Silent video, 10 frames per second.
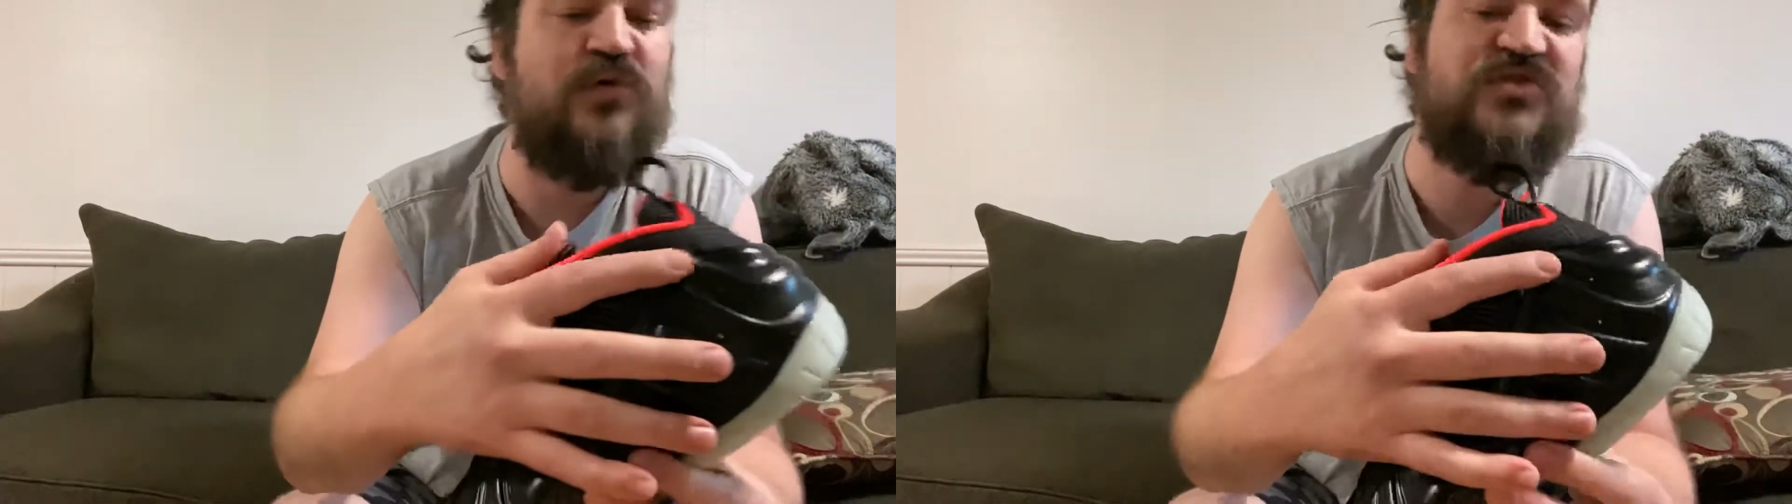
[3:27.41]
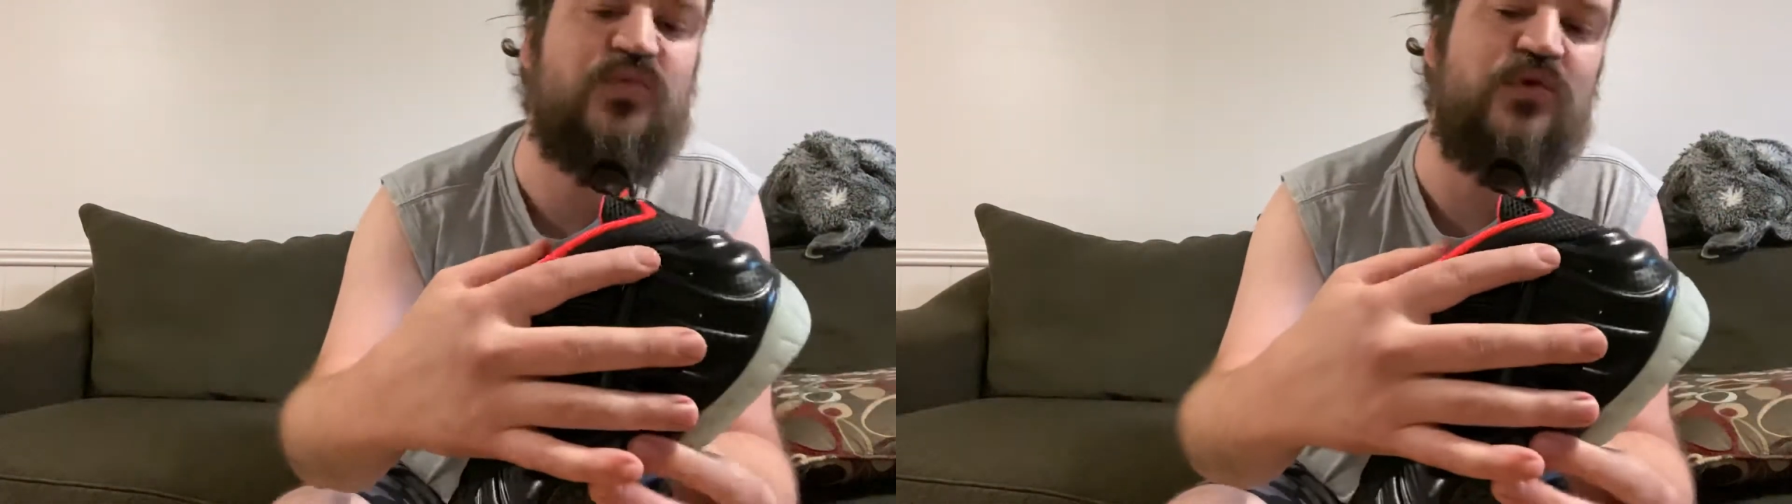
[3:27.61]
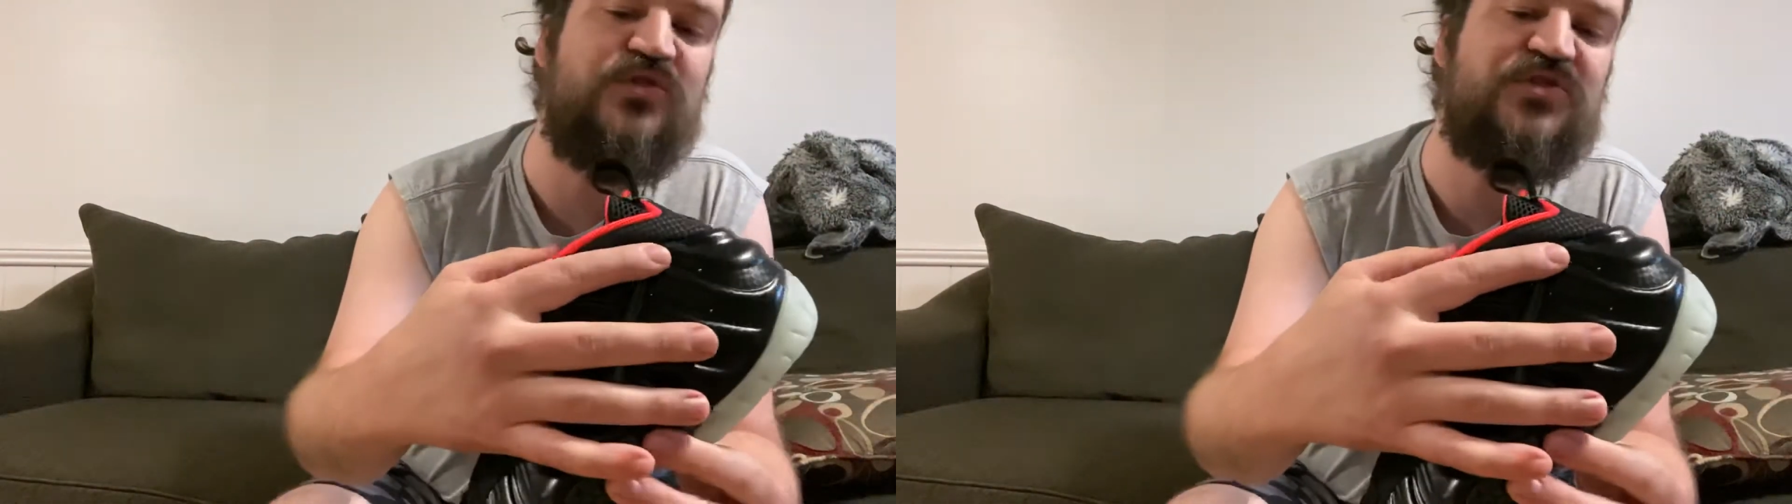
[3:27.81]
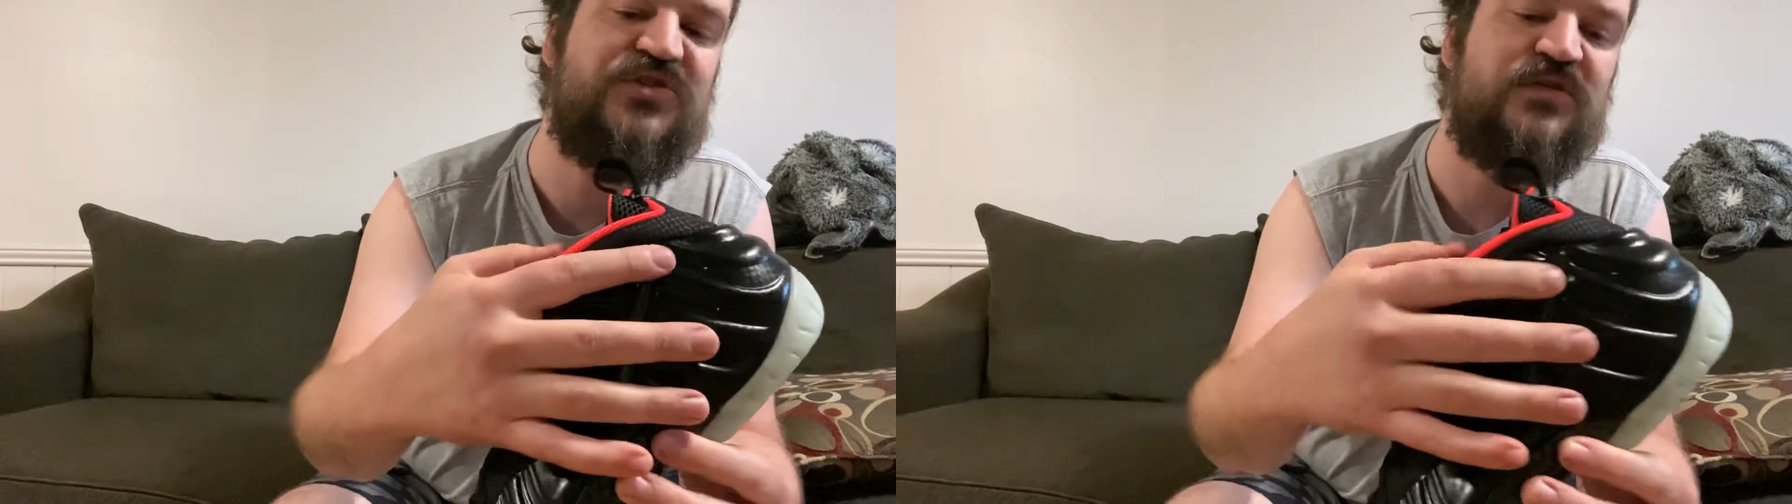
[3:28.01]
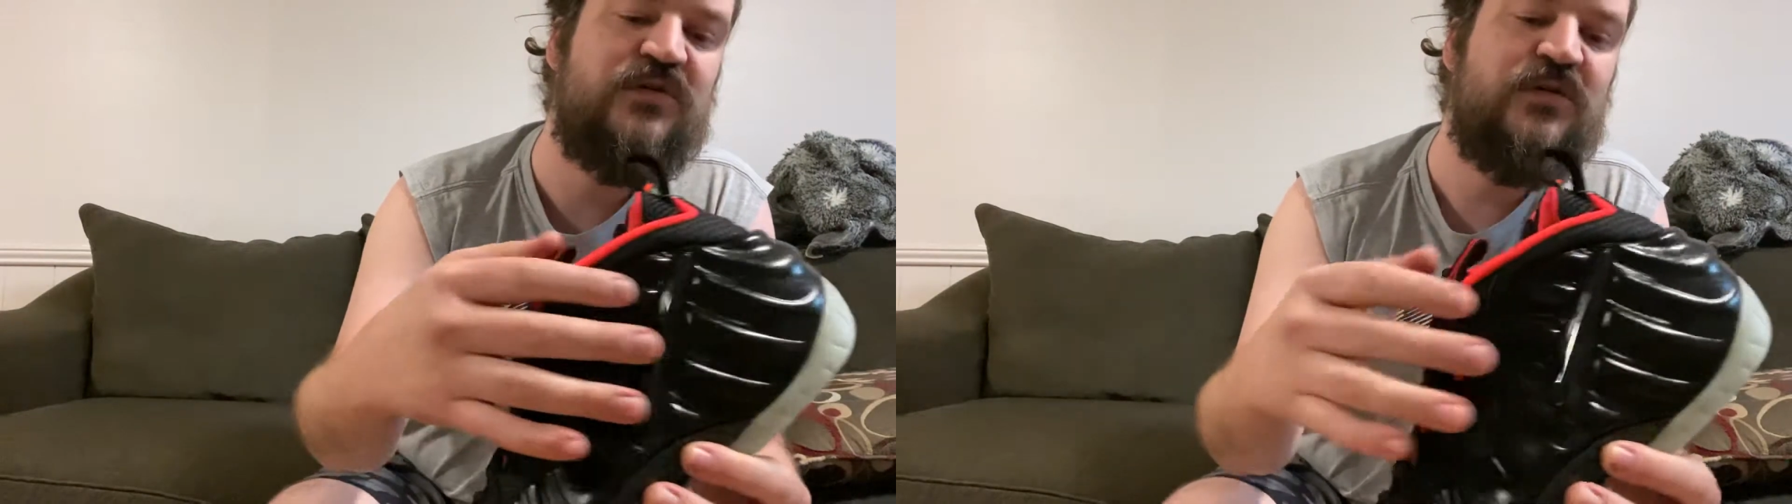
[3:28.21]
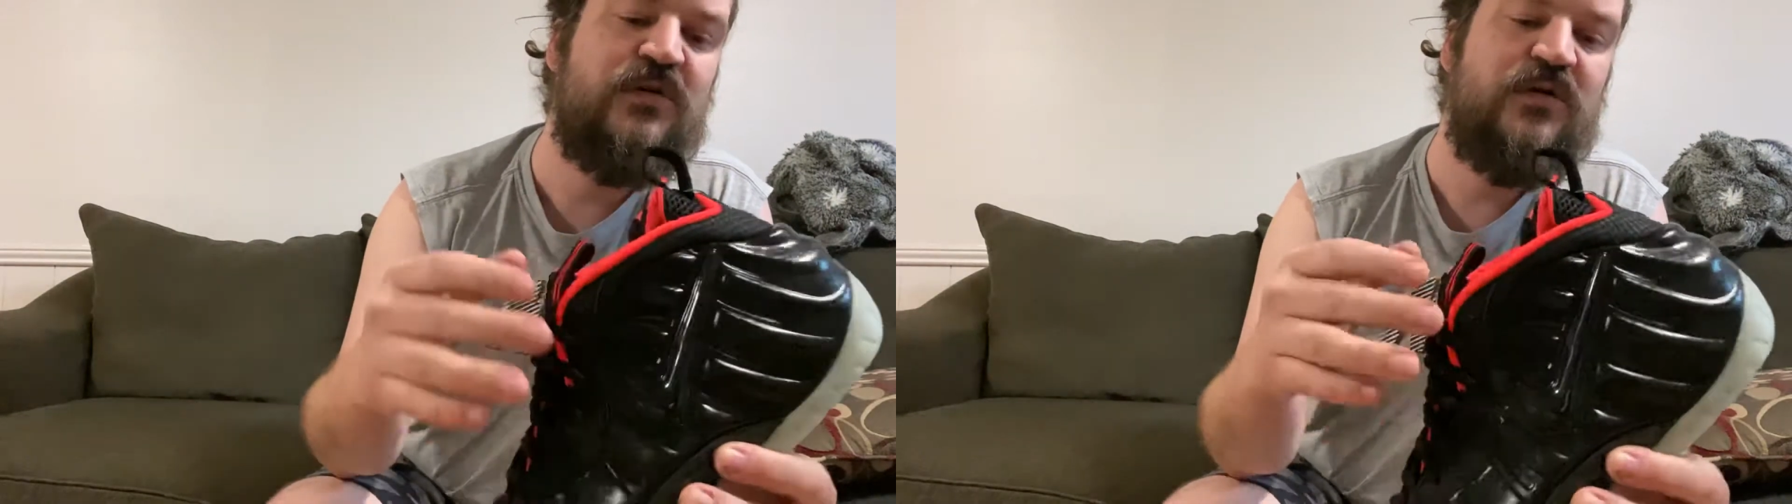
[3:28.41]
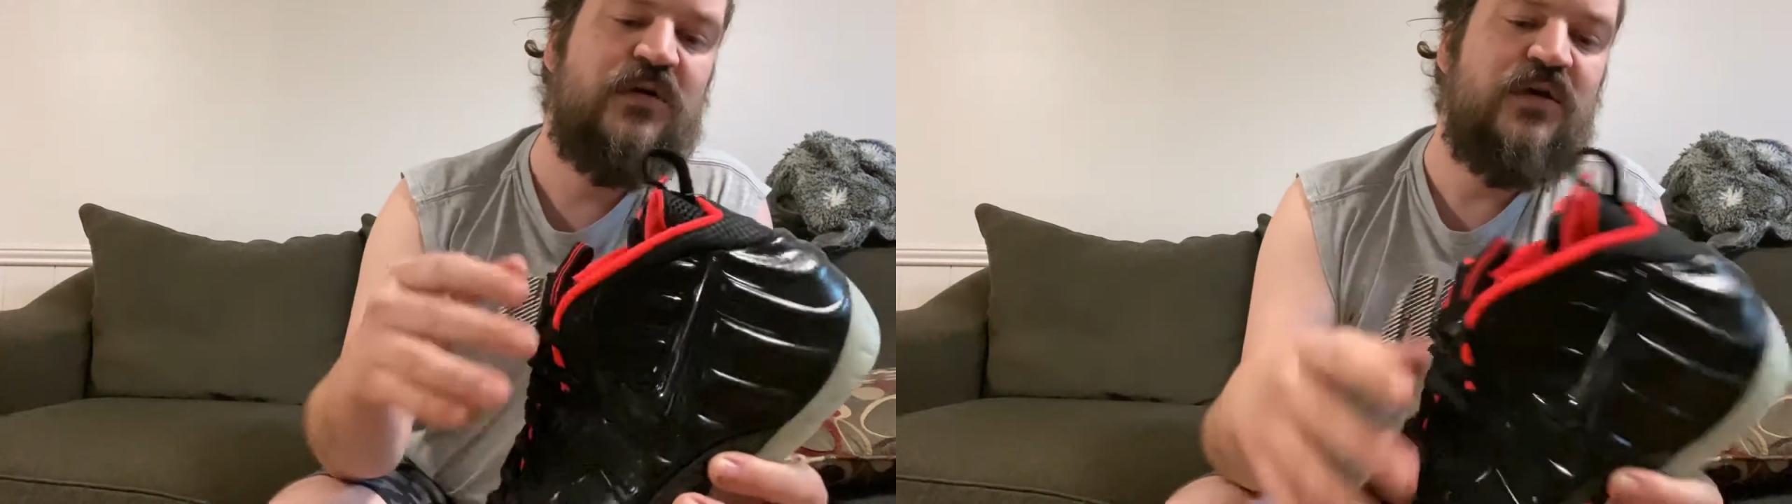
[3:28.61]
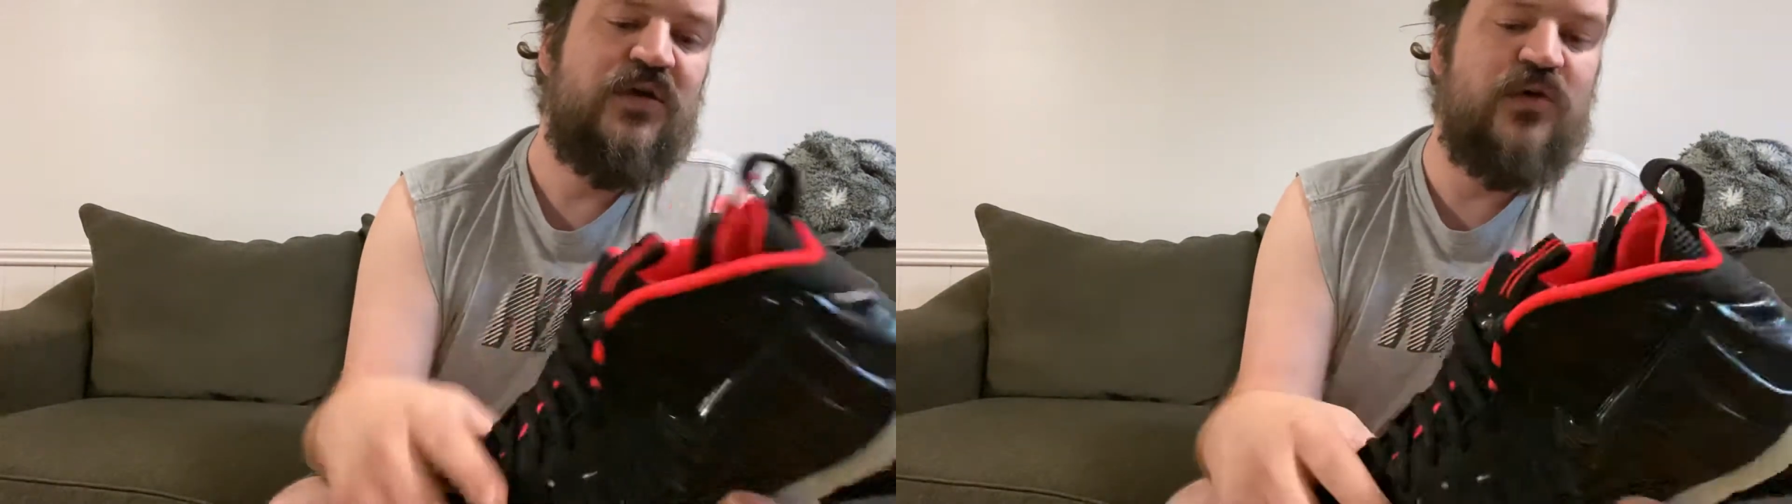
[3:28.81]
swoosh.
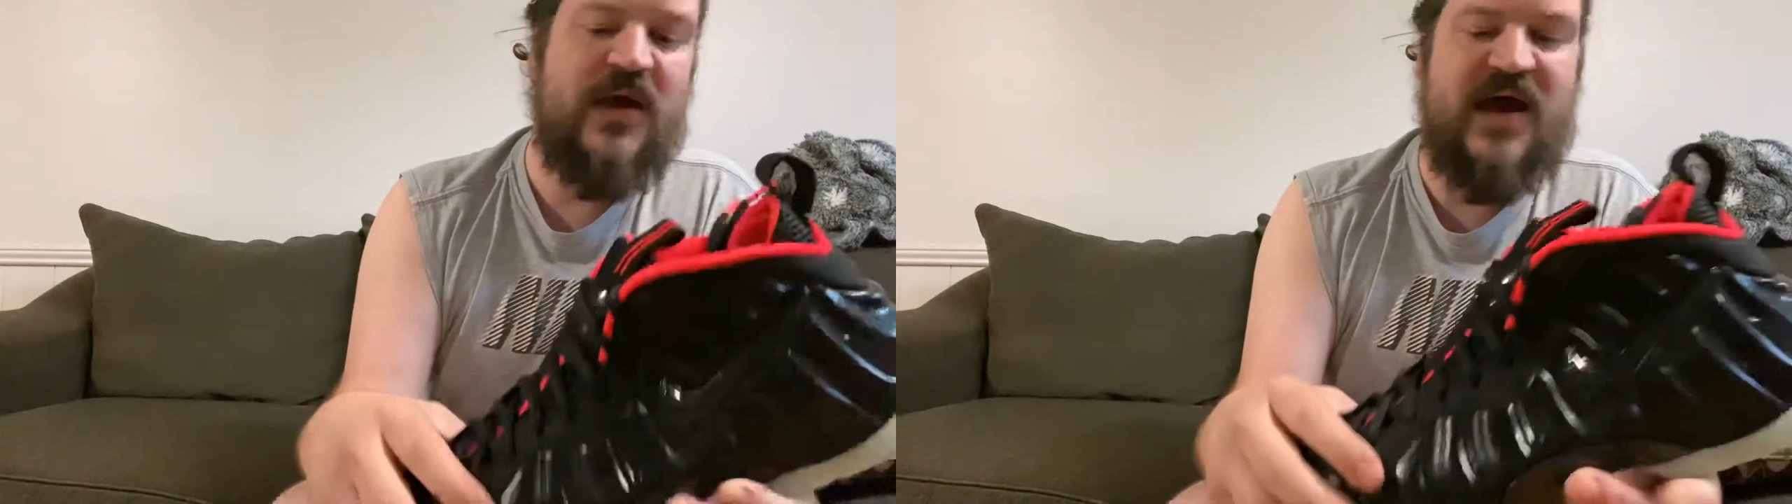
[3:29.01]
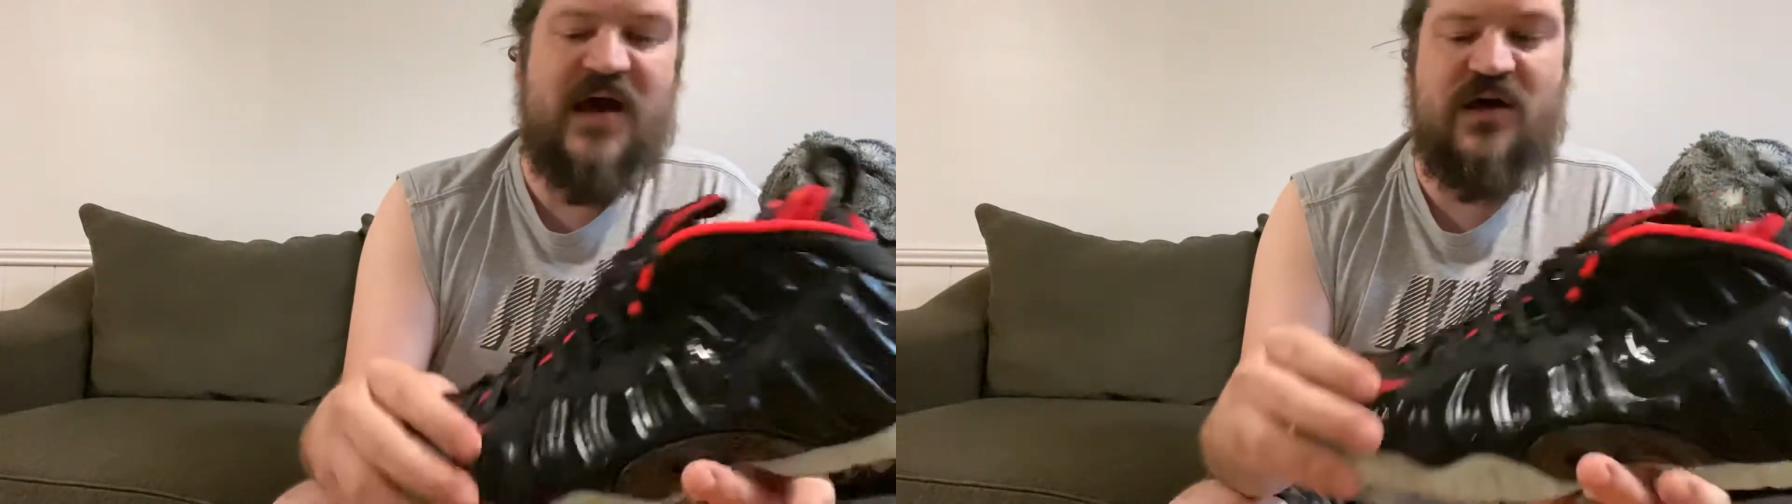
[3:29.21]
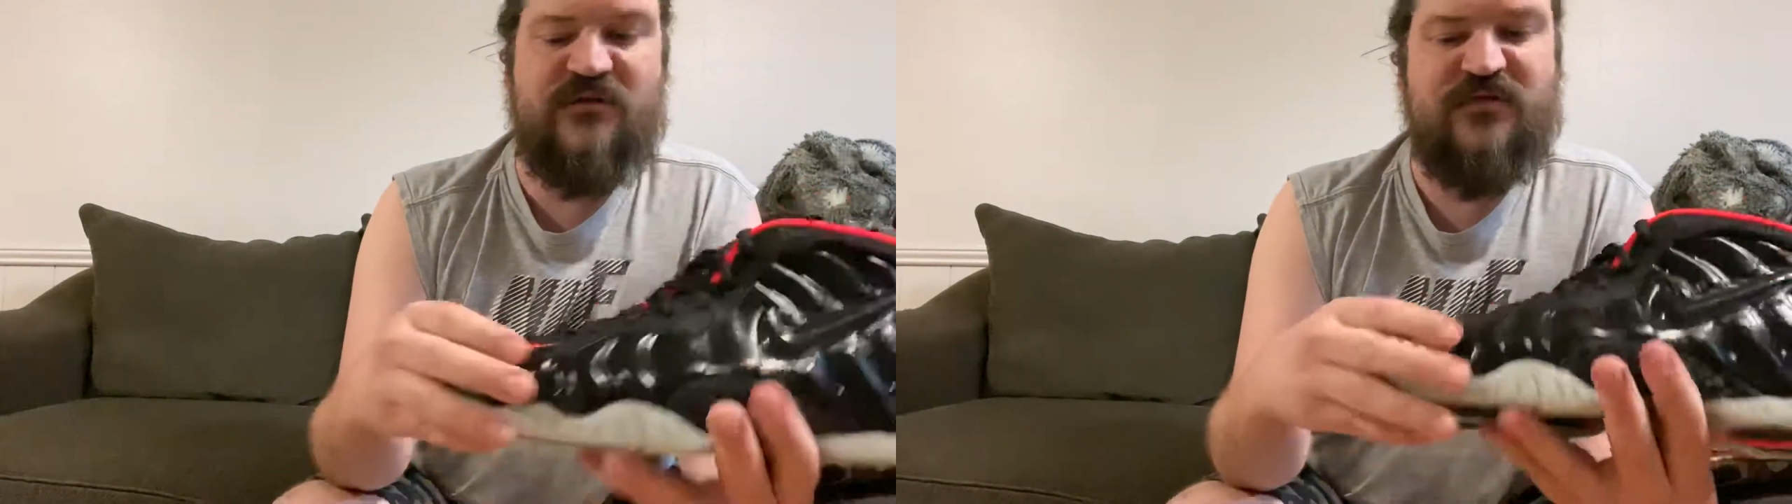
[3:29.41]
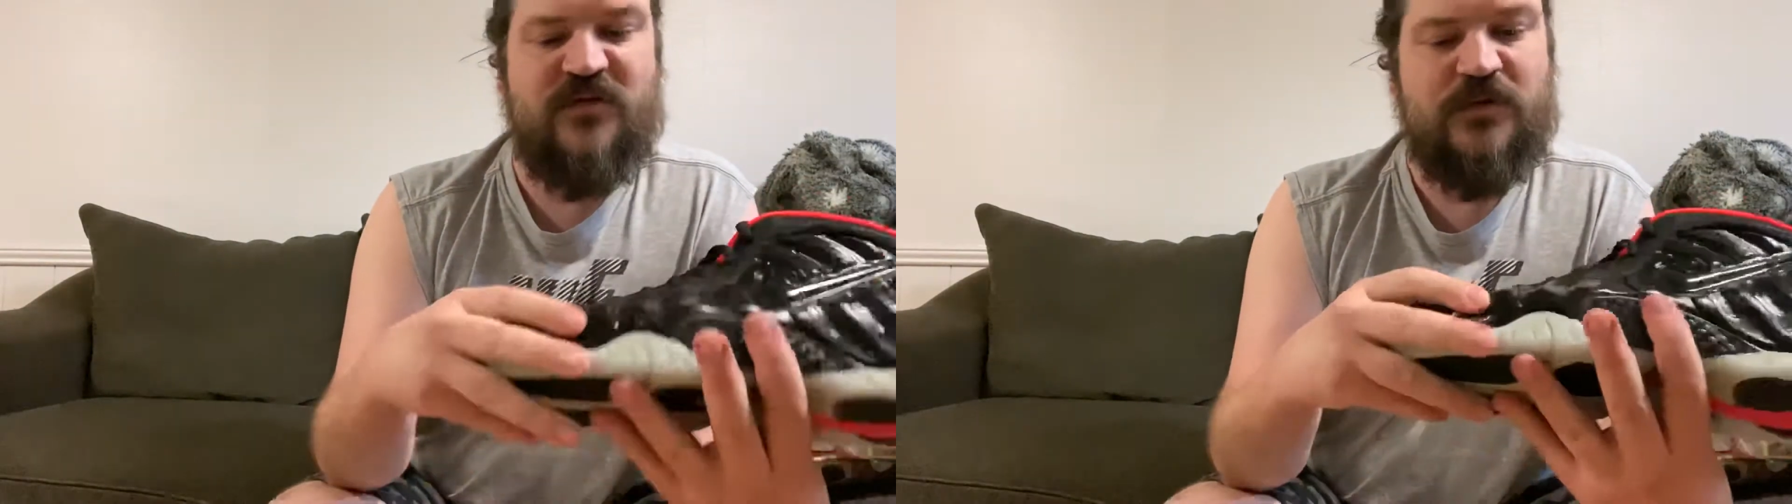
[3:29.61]
You have